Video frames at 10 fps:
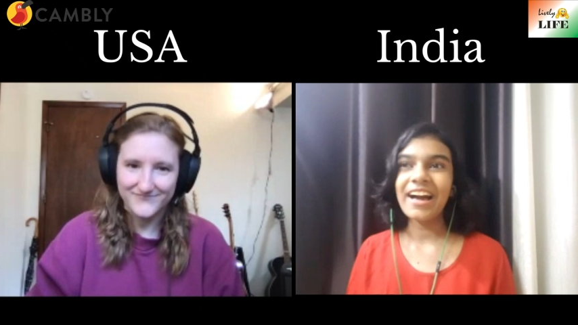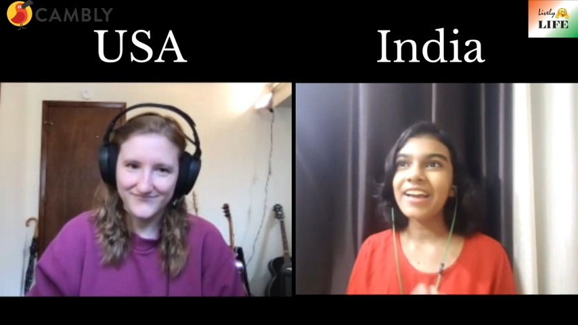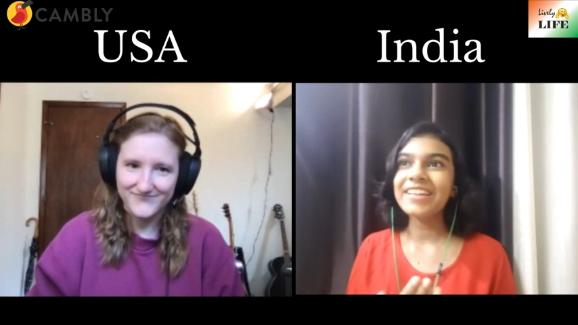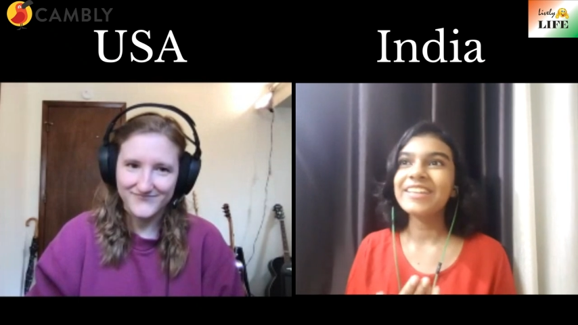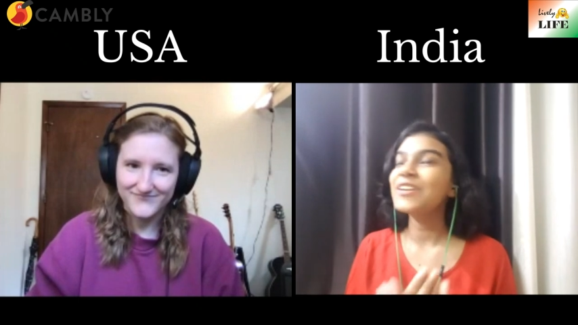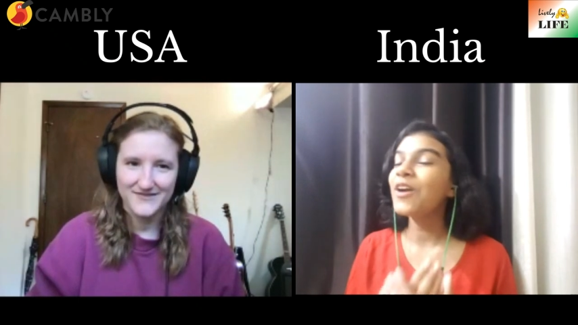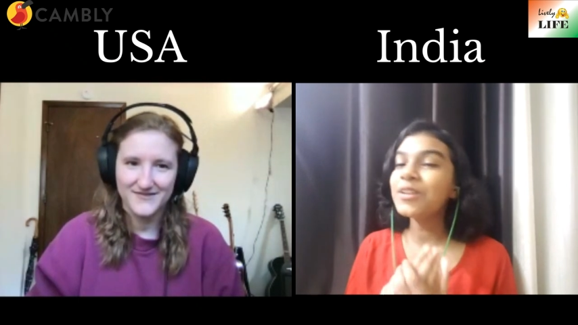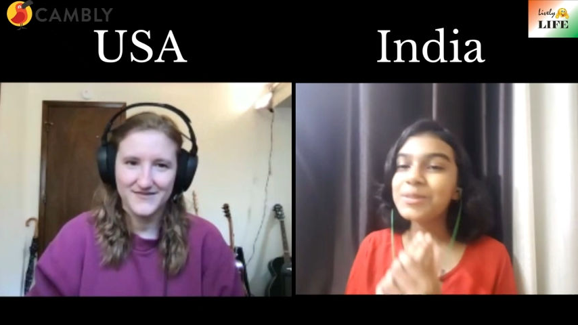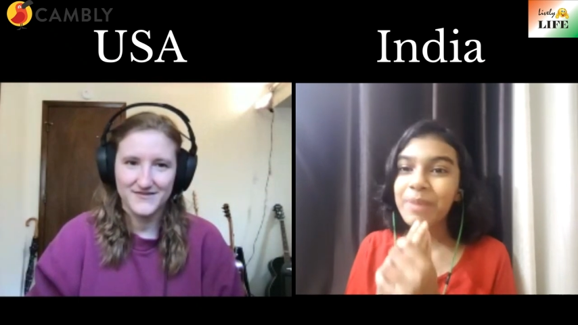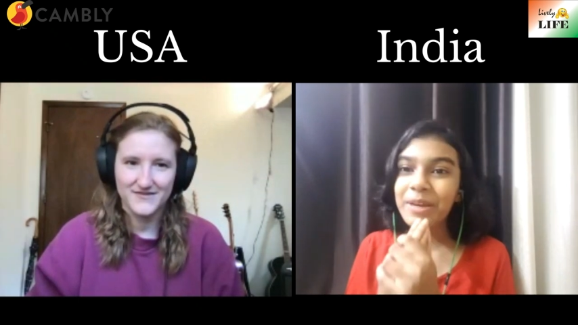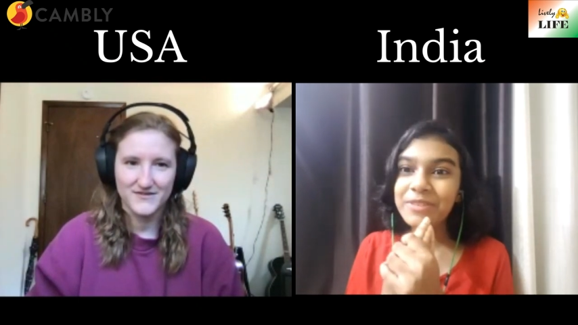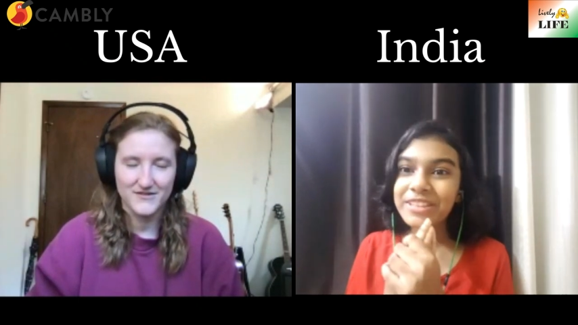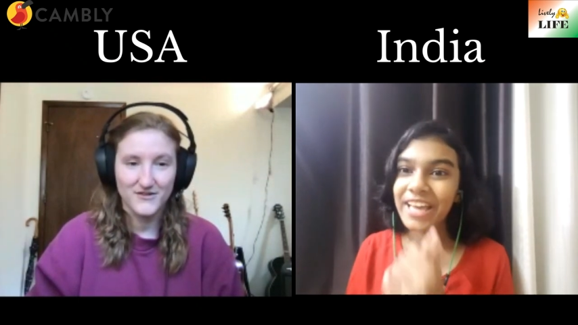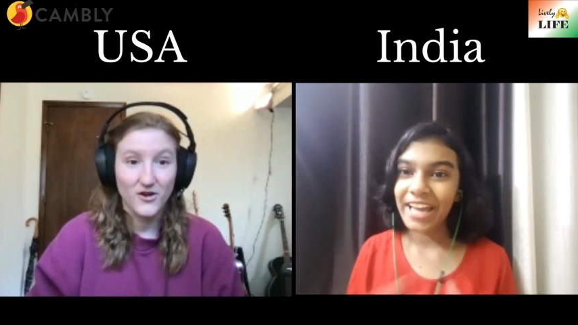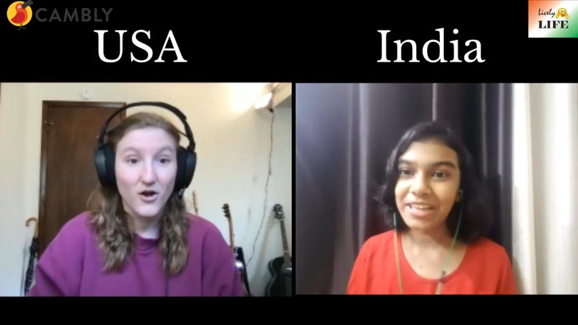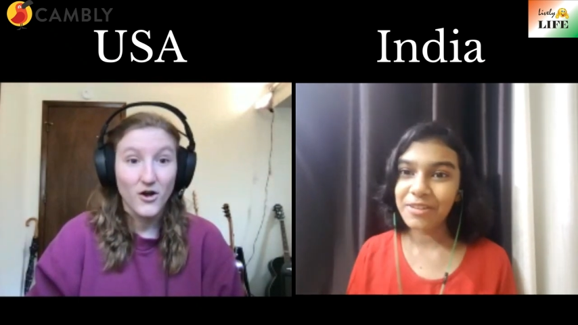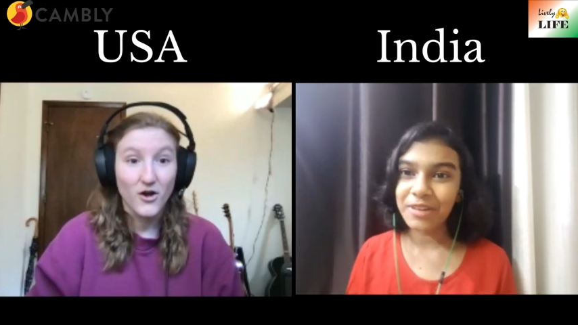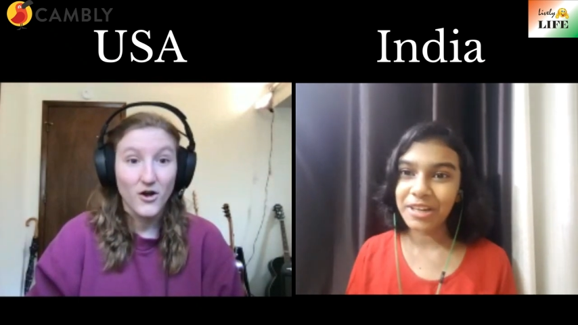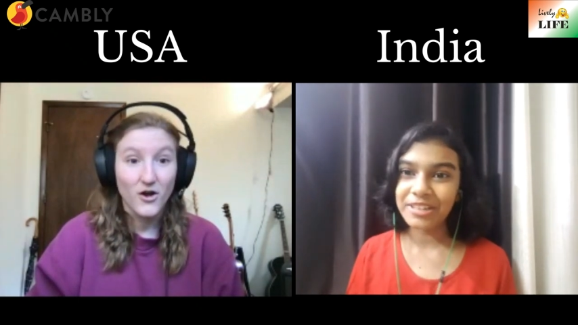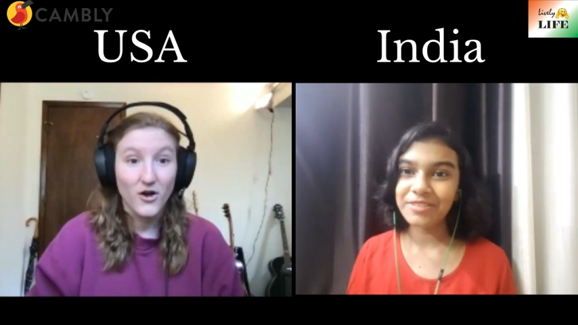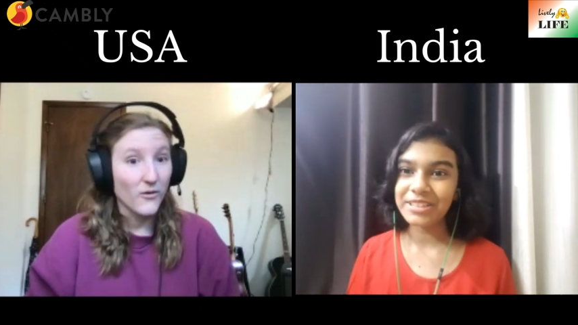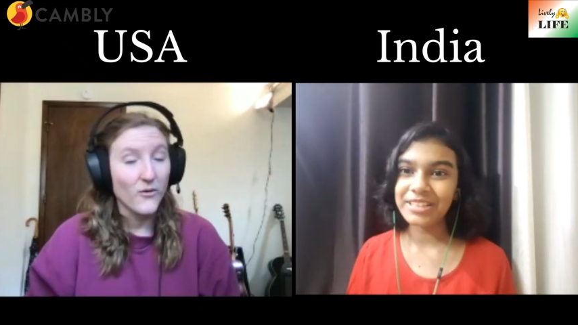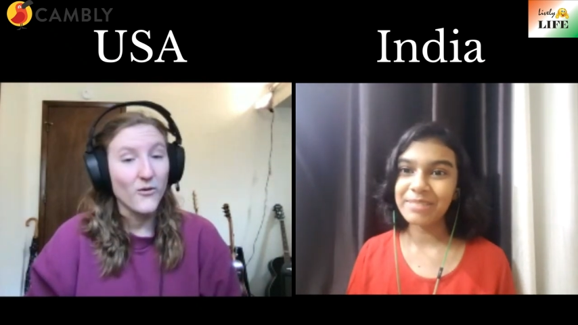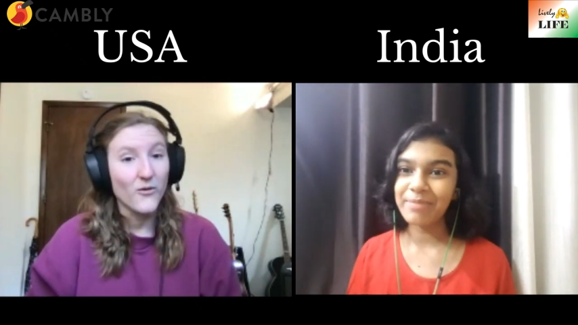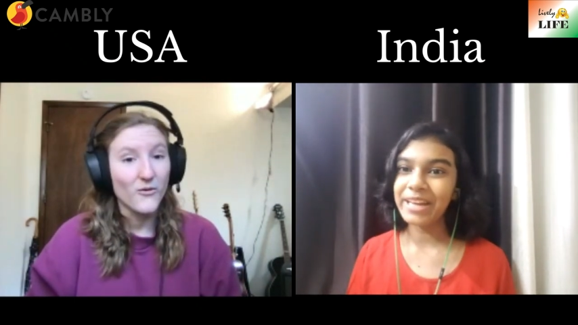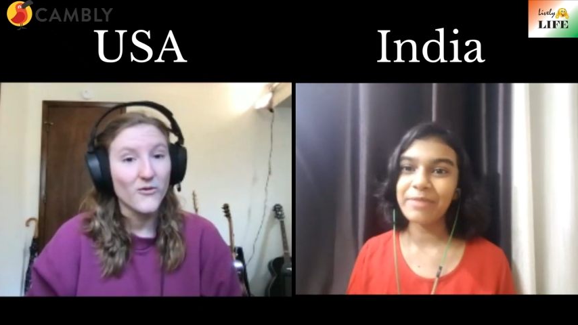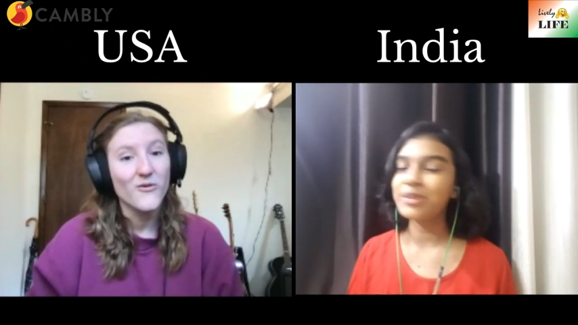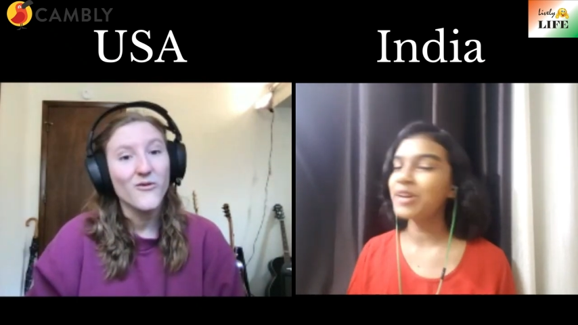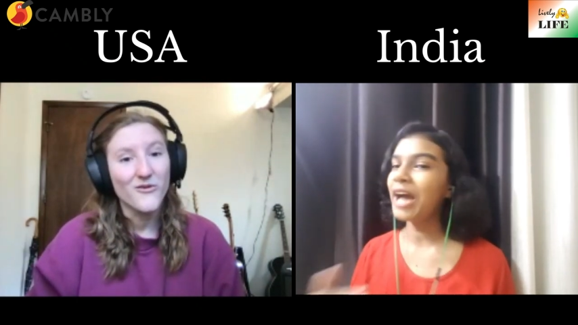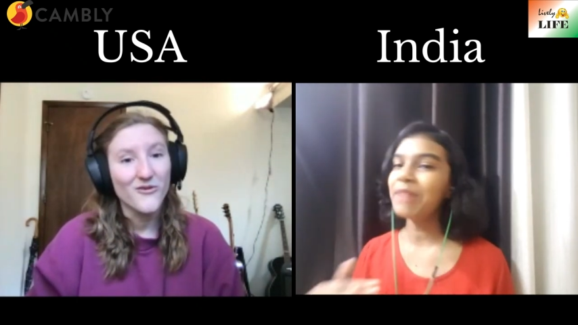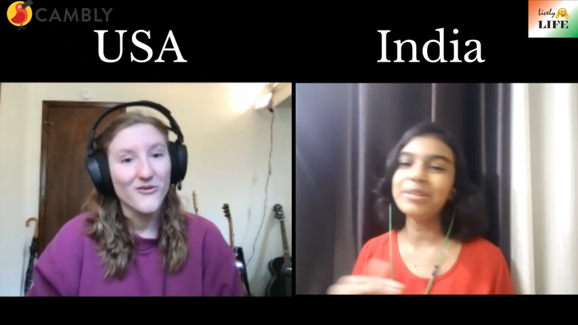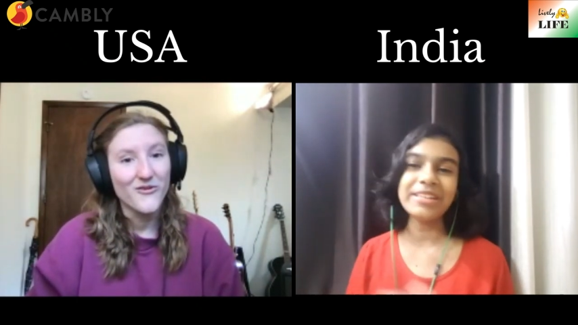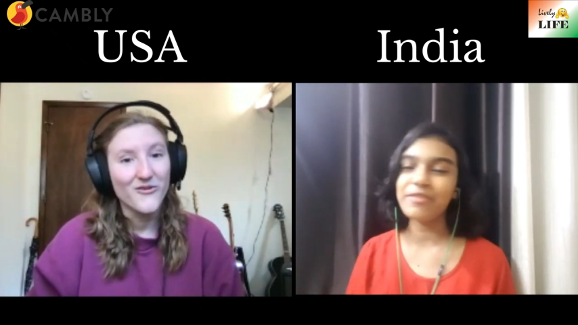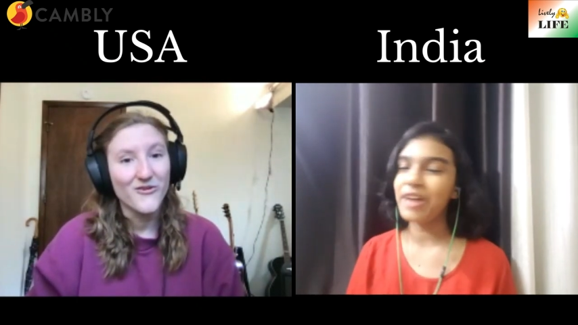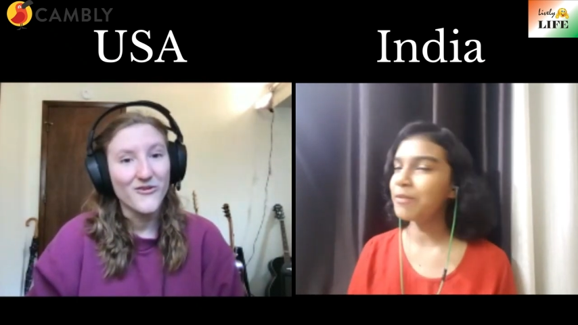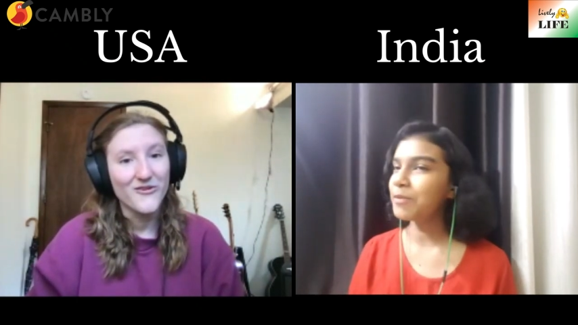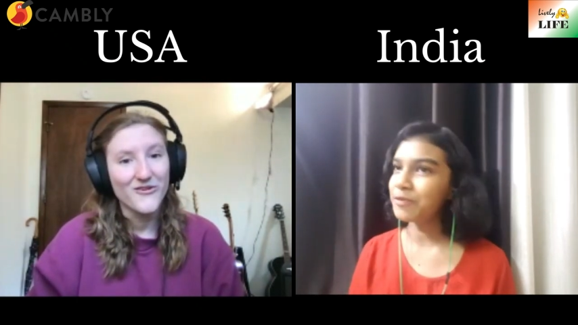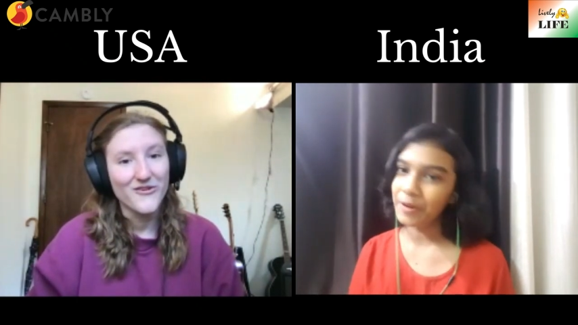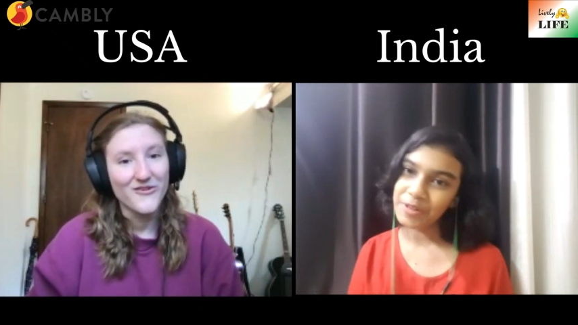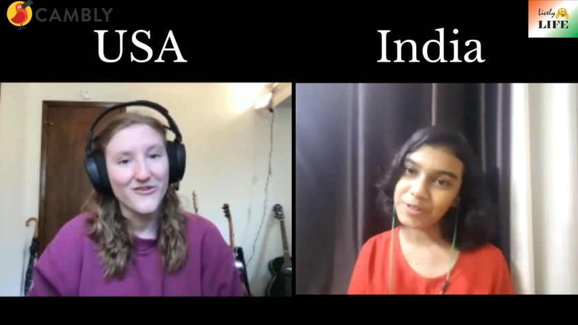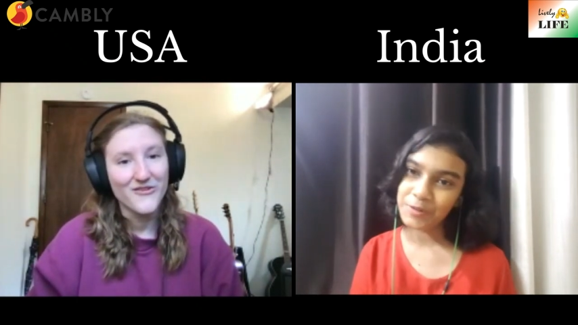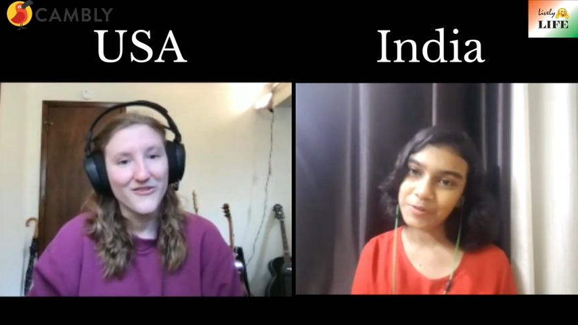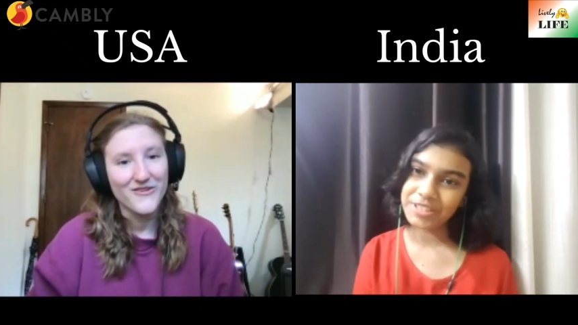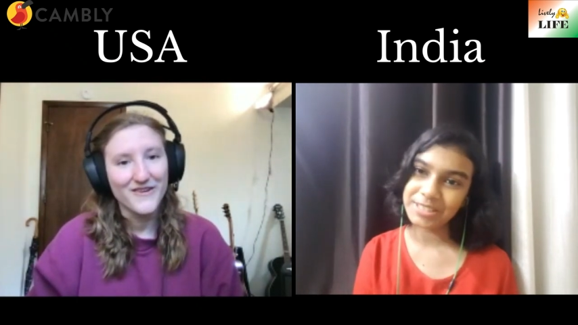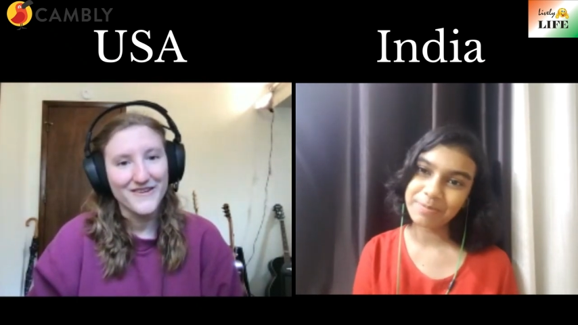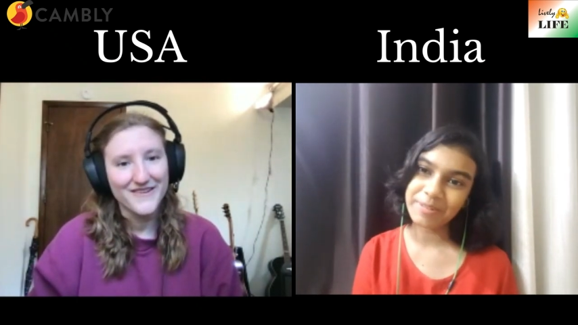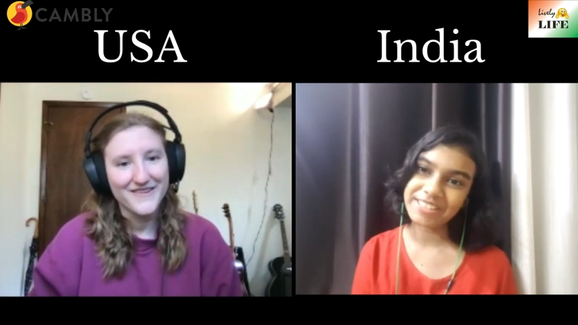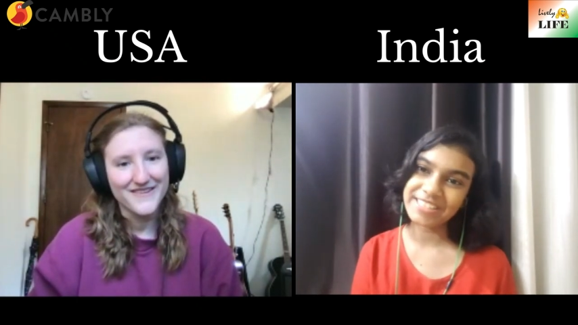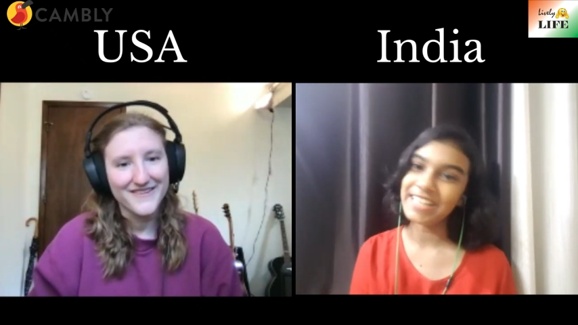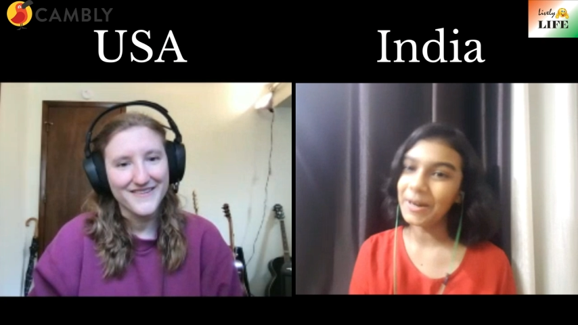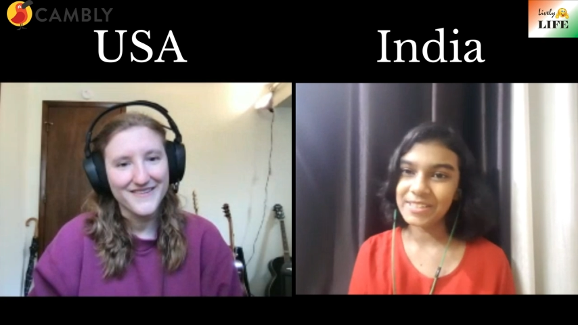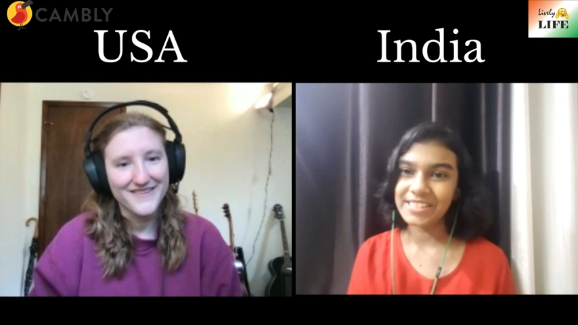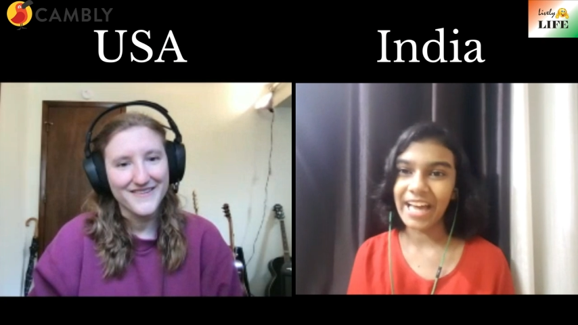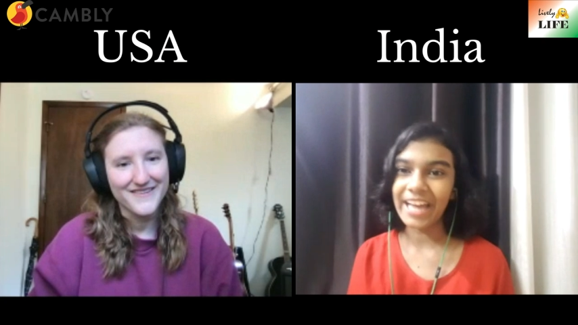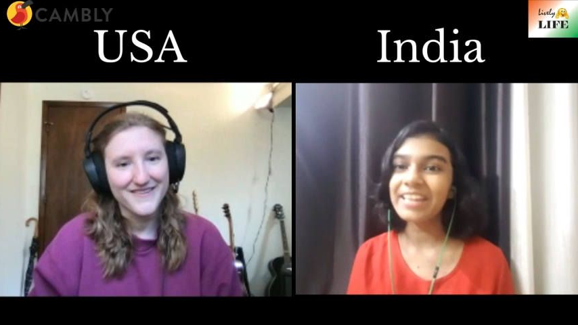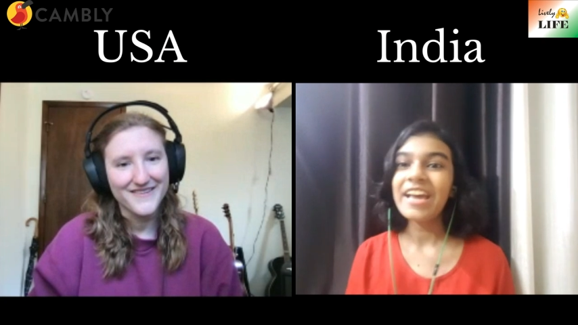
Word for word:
Speaker 1: I cannot speak with anyone in my neighborhood. I'm a I'm a very introverted person outside.